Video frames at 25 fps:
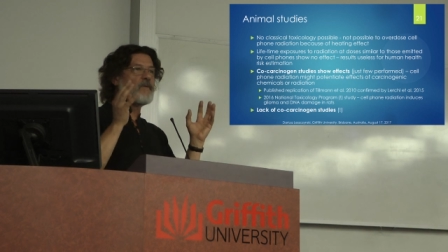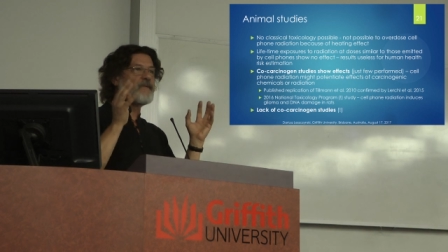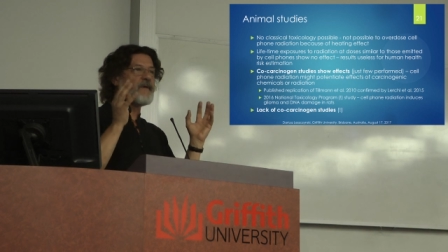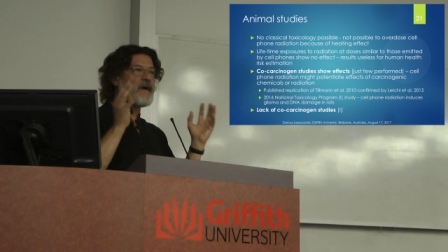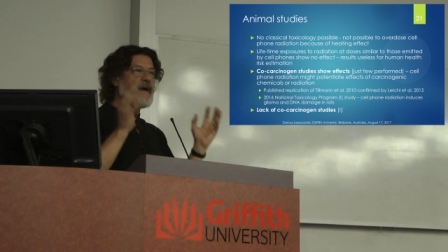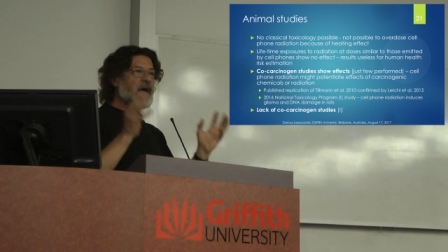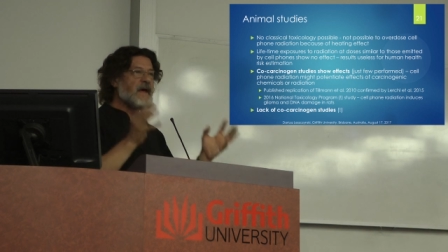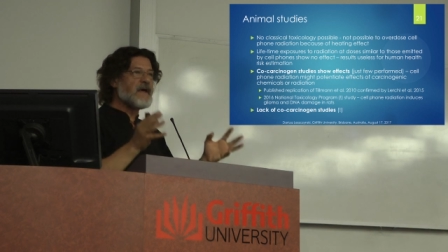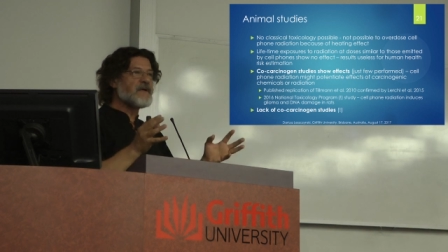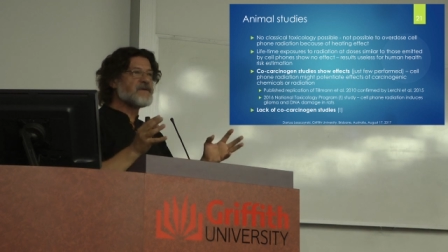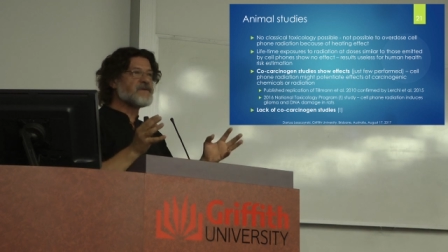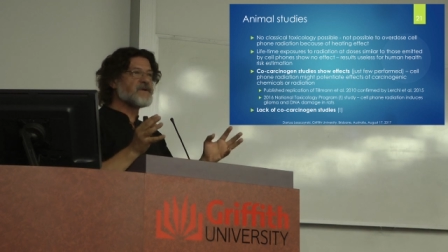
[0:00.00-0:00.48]

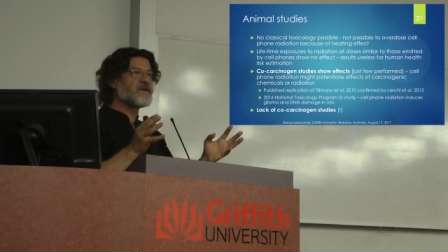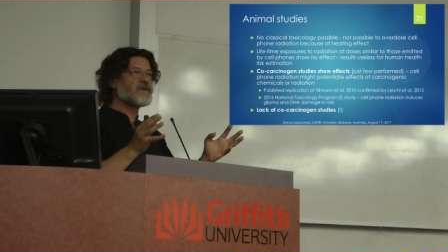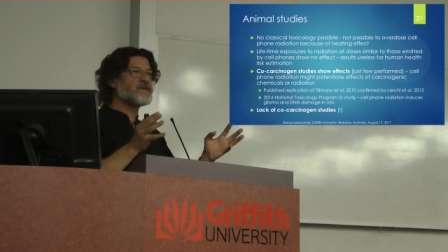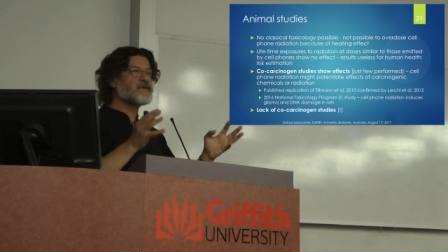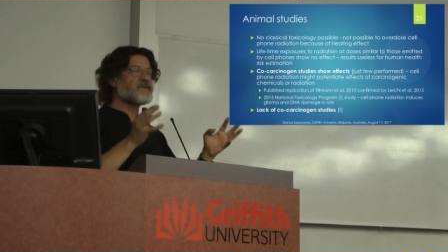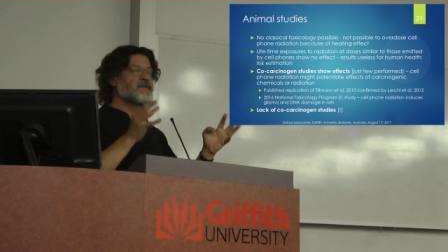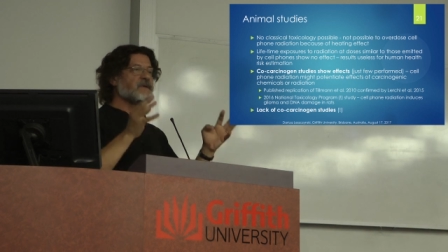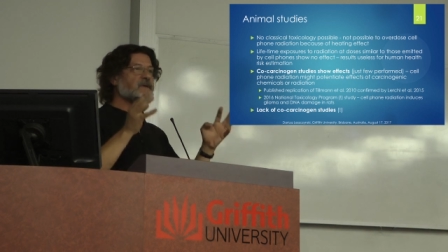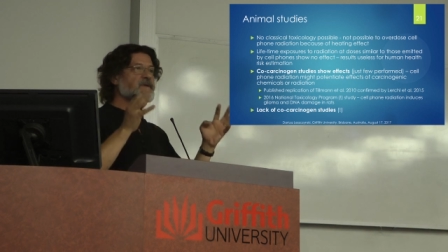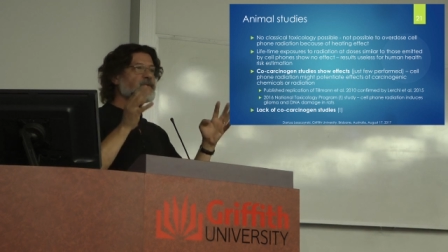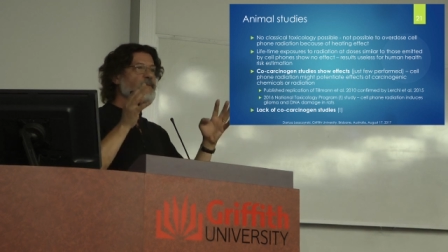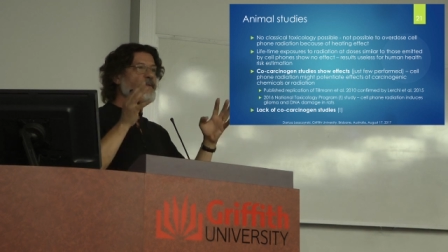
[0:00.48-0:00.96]
of
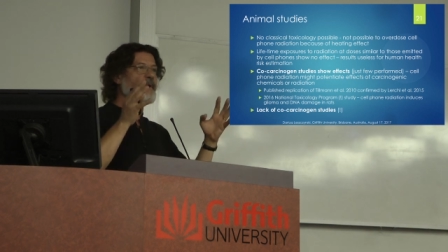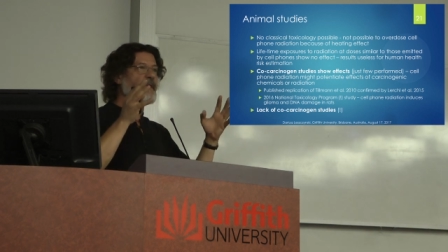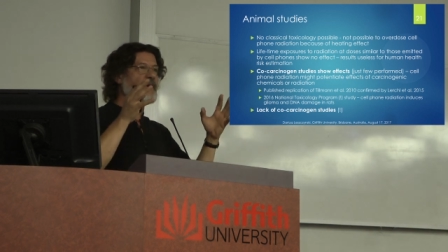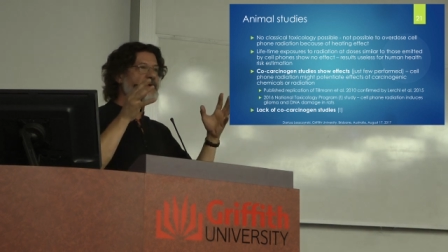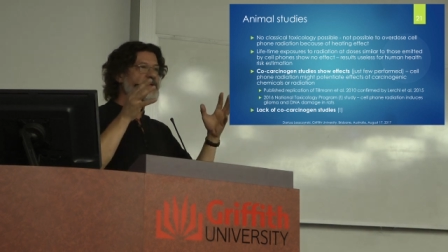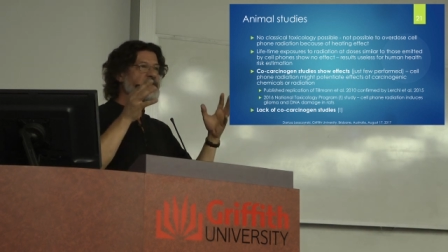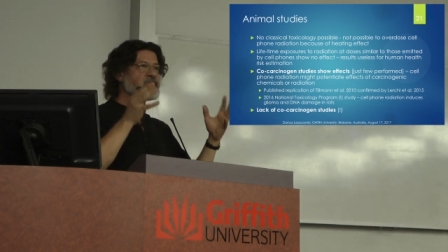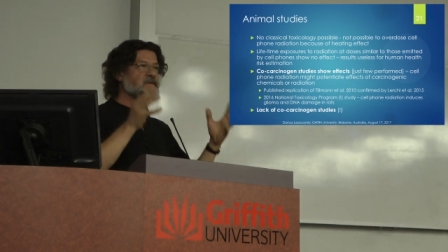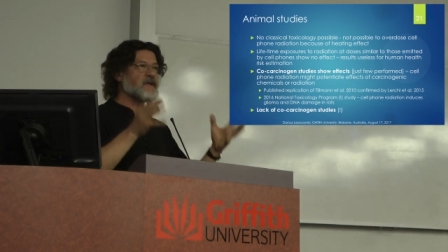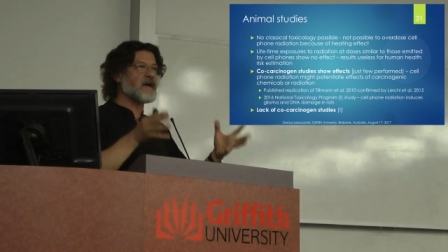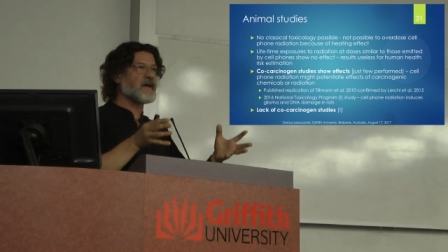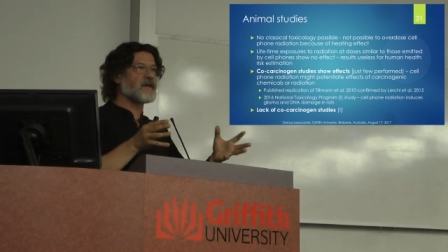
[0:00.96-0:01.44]
agent
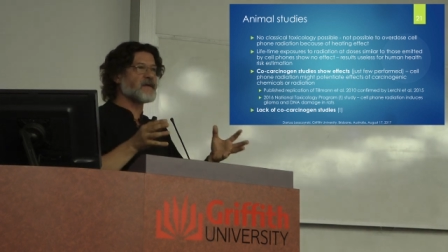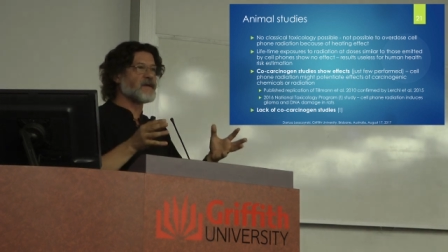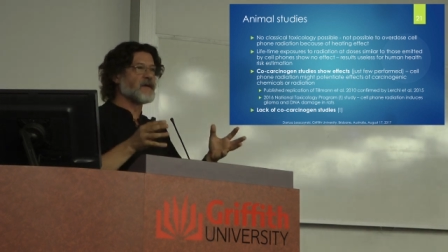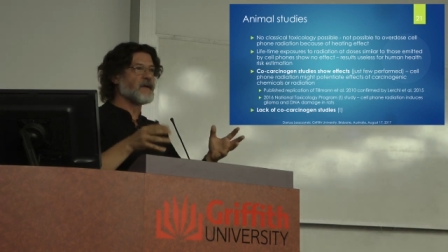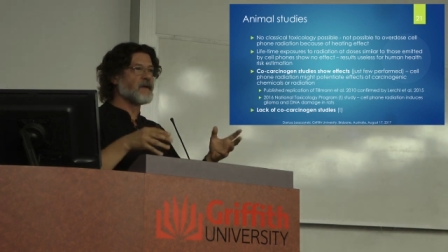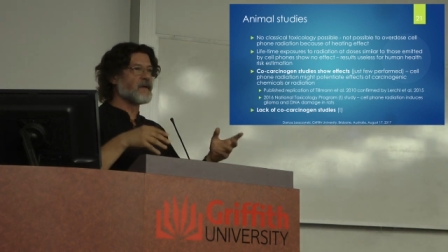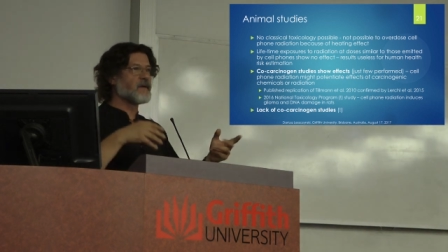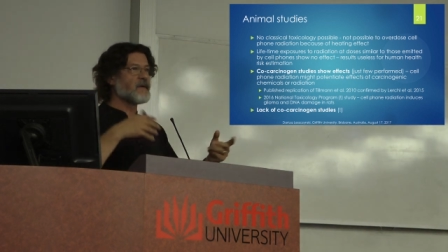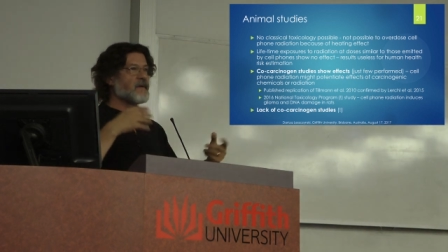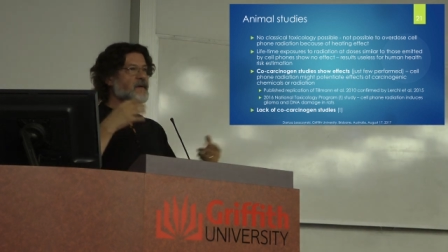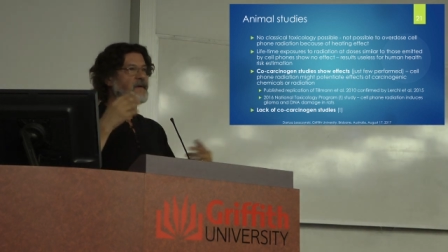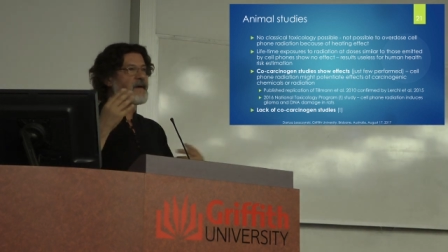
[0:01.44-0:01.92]
that we are
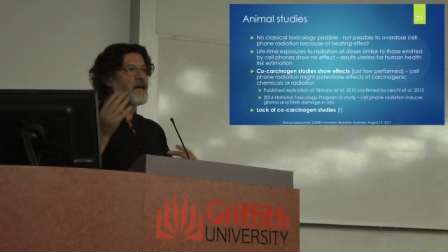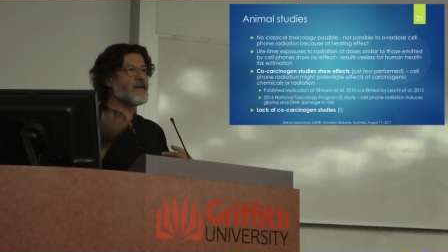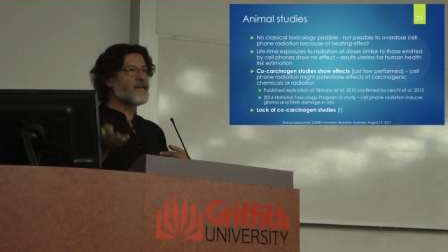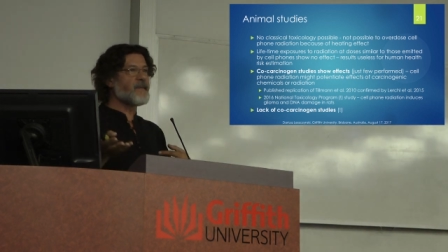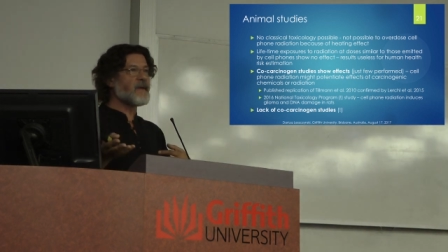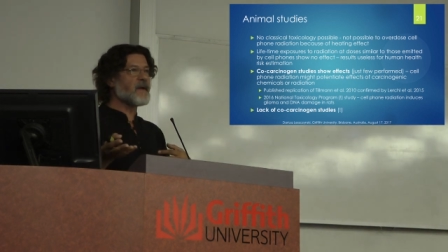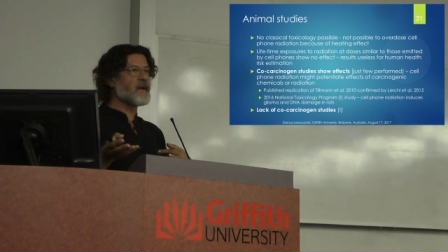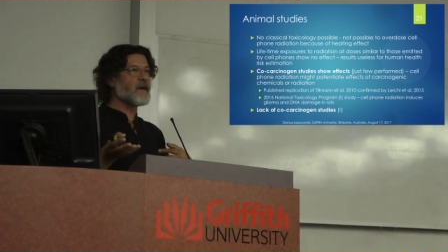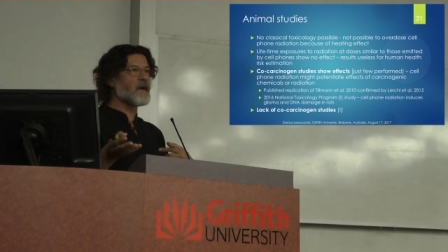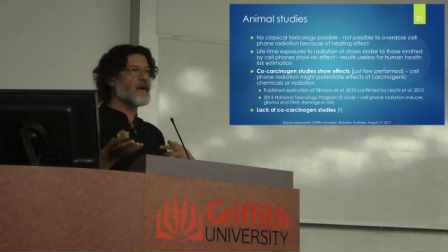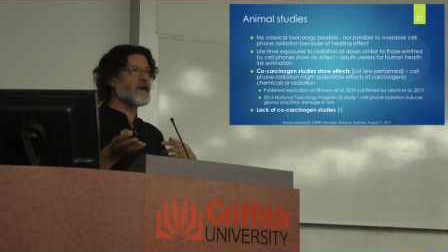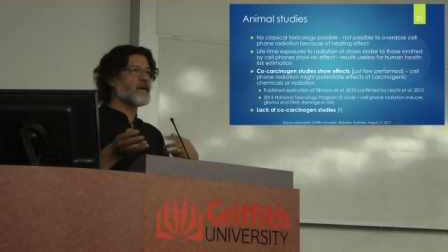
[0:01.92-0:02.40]
studying,
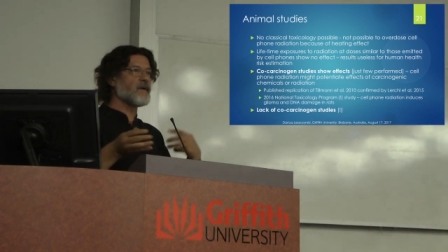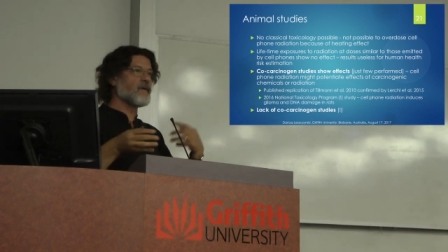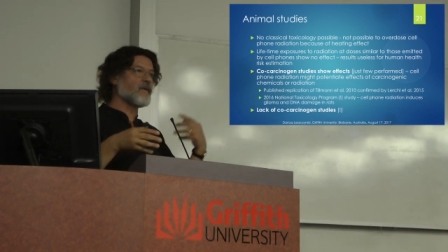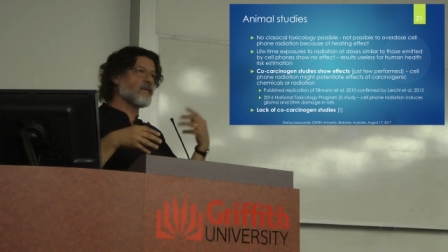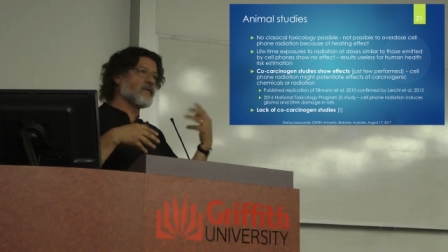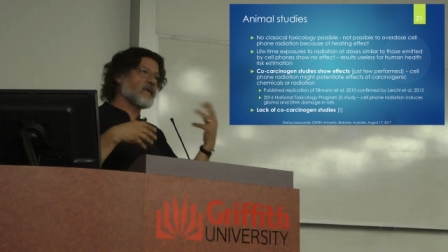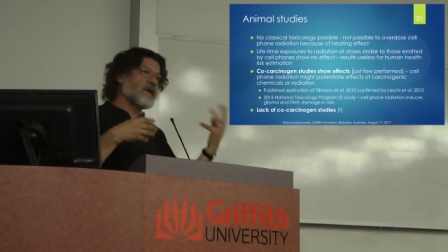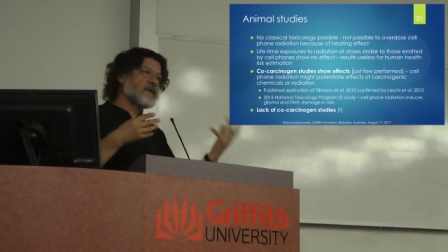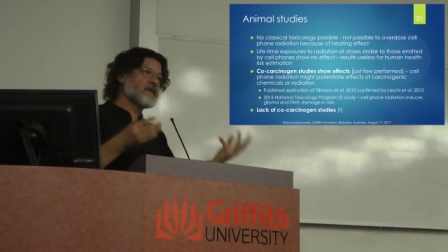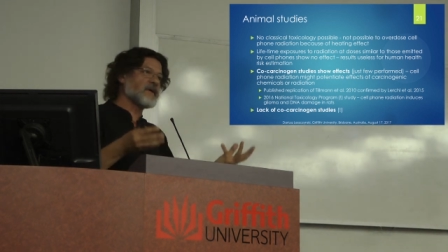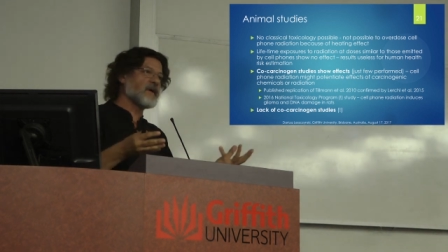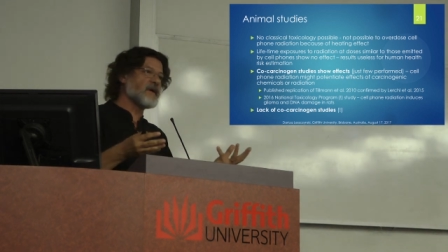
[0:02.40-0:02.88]
chemical
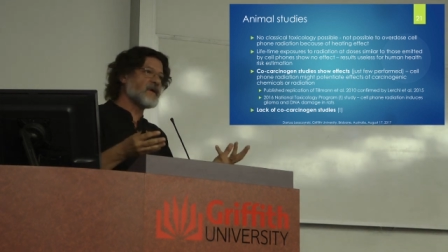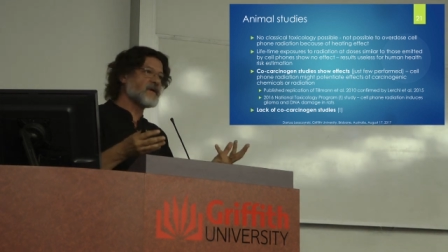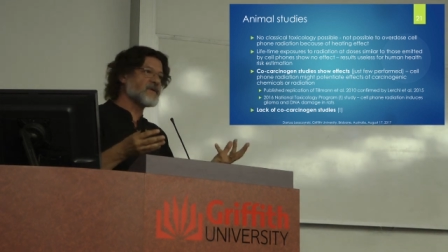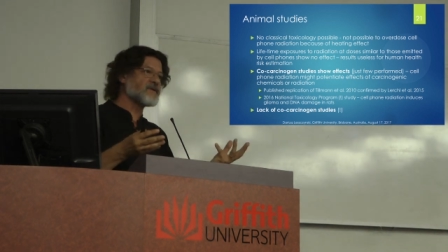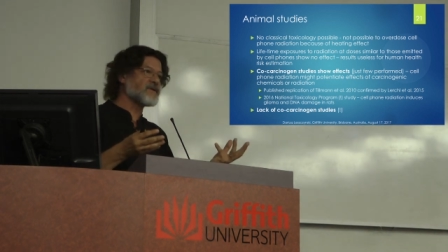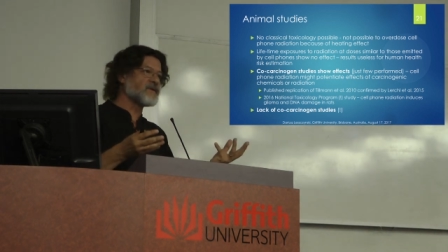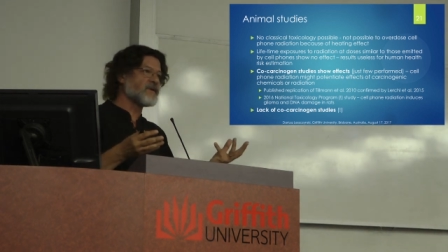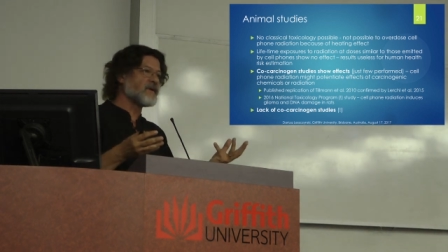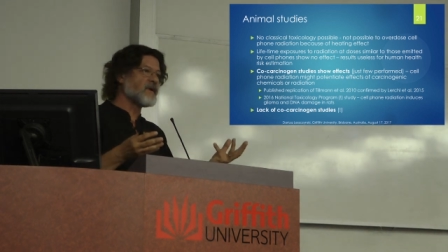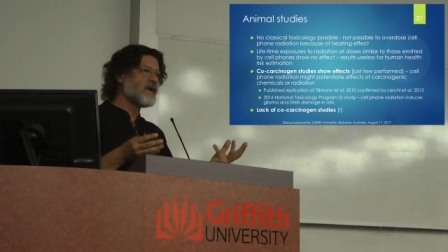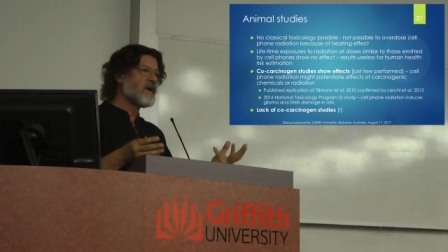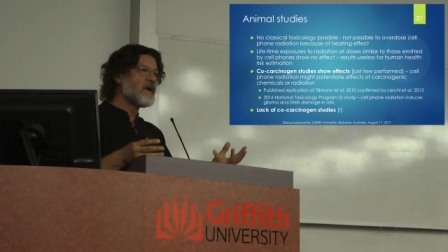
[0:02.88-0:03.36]
or
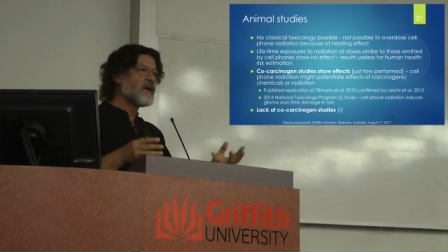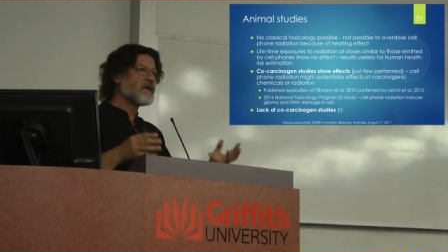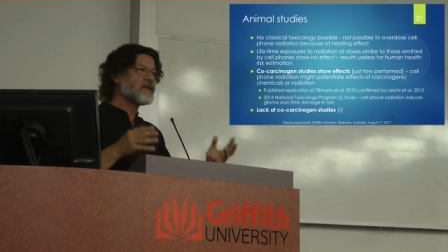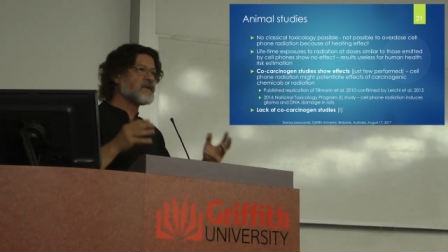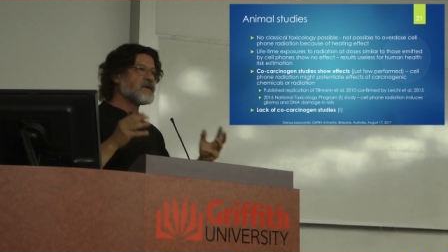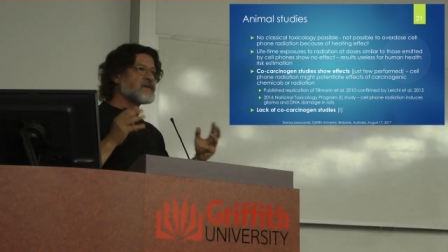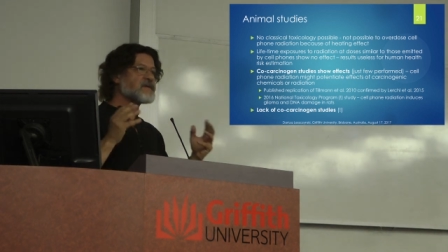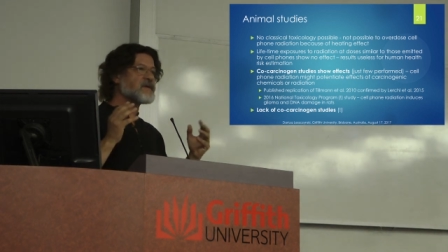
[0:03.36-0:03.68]
radiation.